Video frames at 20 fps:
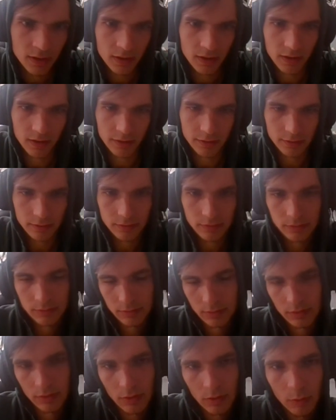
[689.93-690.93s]
and
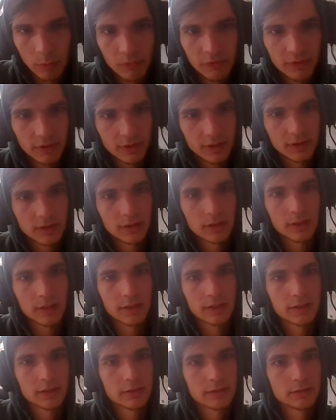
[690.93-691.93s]
hopefully
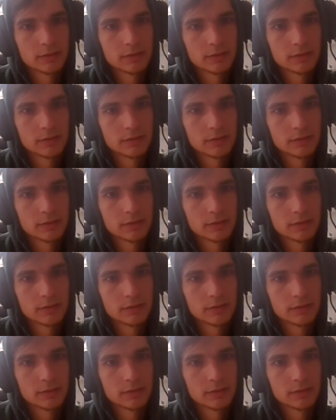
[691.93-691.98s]
like